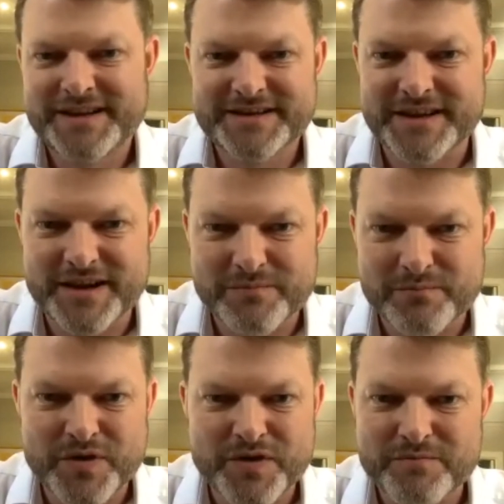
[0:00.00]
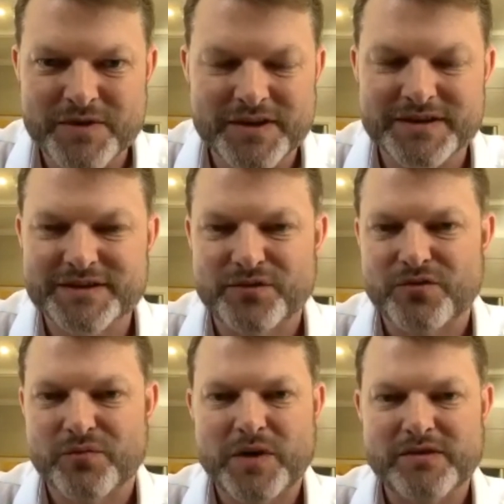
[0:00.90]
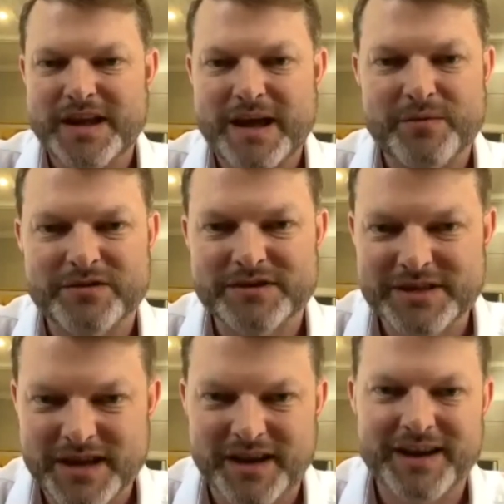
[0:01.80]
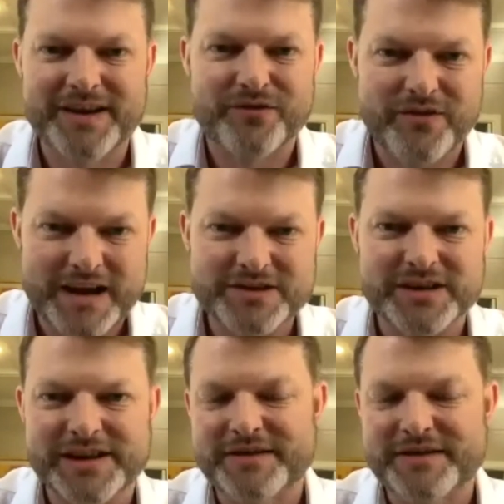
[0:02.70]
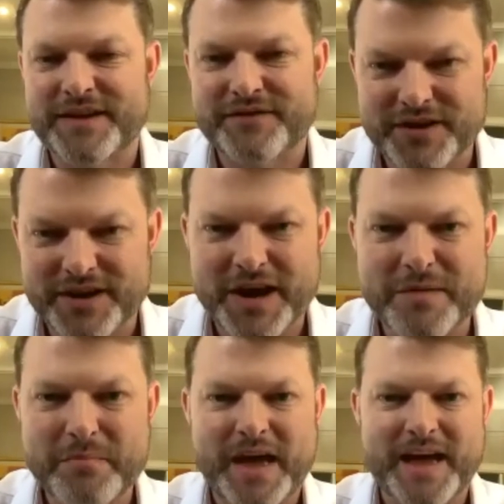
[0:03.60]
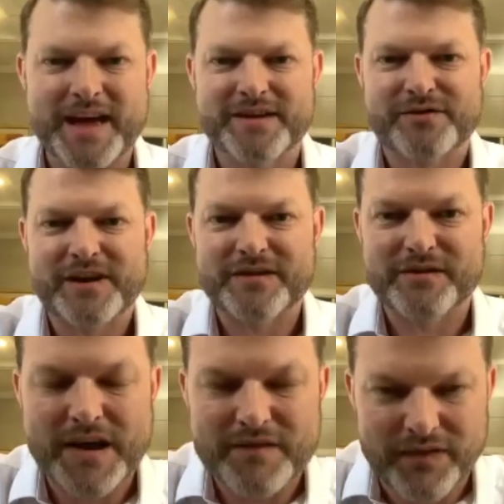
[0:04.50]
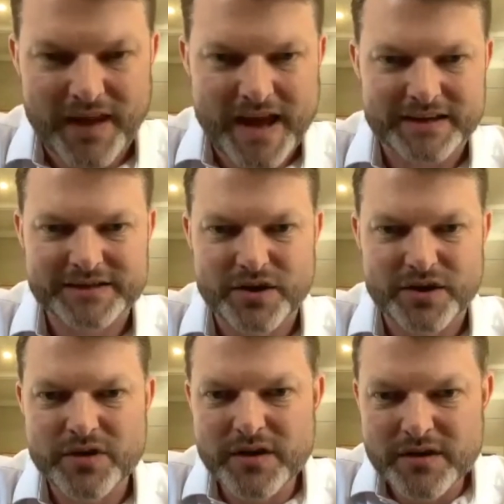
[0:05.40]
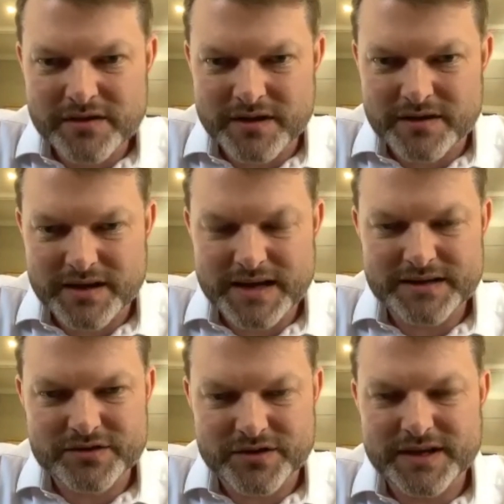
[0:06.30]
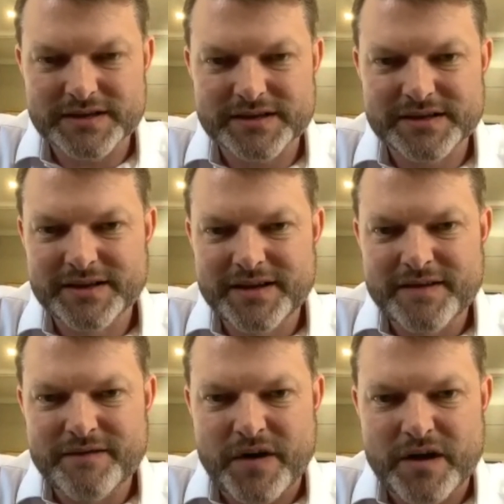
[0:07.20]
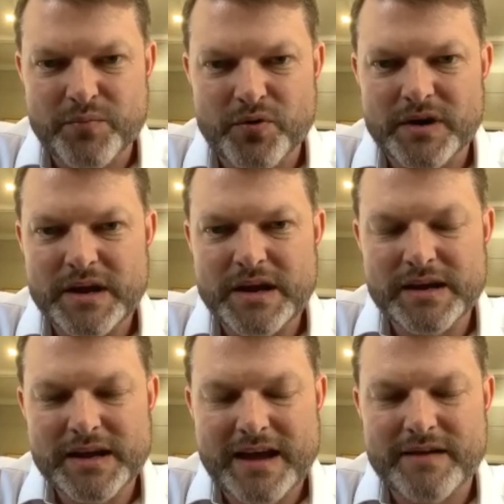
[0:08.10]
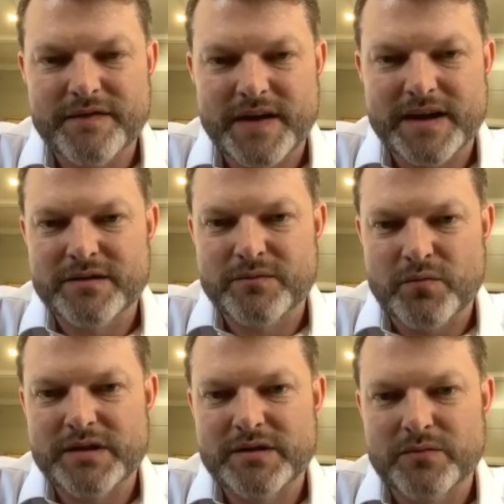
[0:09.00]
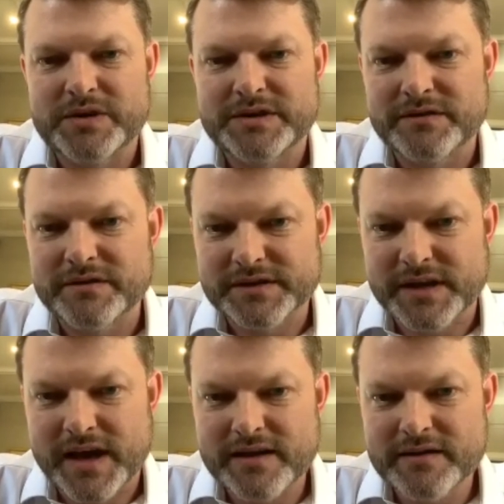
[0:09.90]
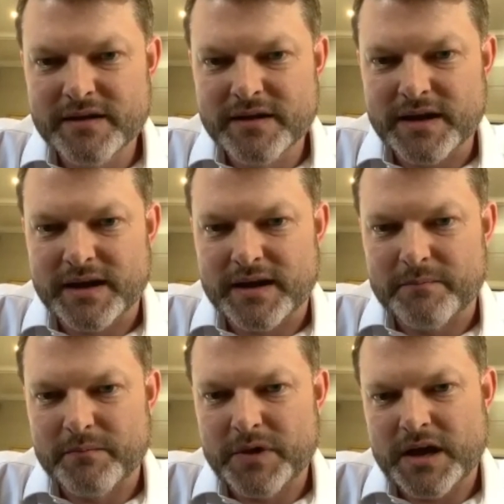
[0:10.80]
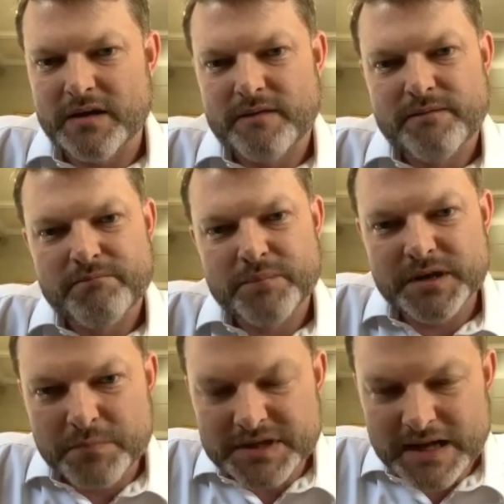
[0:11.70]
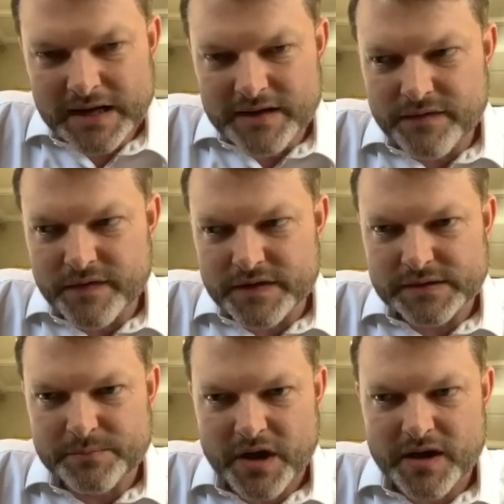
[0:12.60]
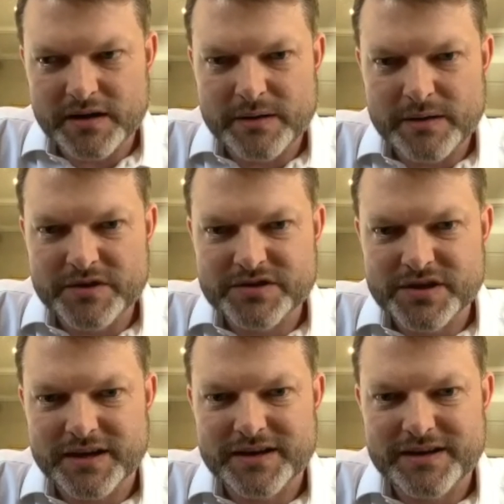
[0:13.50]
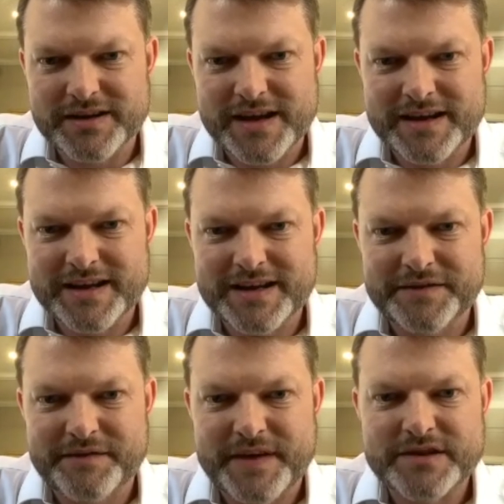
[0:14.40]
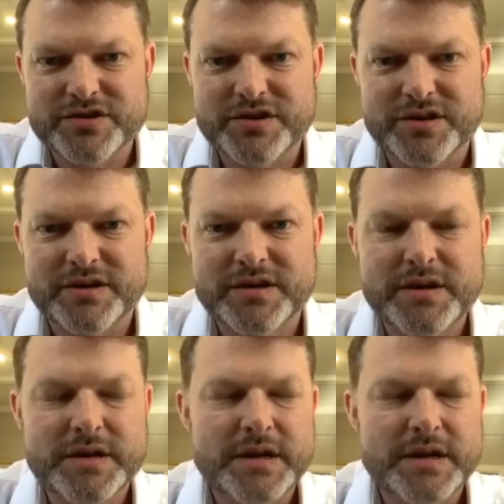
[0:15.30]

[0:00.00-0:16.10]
certain movements or whether it came on suddenly or gradually, if they've got night pain or other red flags. So the history is very important. It can affect the way that we do the scan, and particularly for spinal imaging and intervention,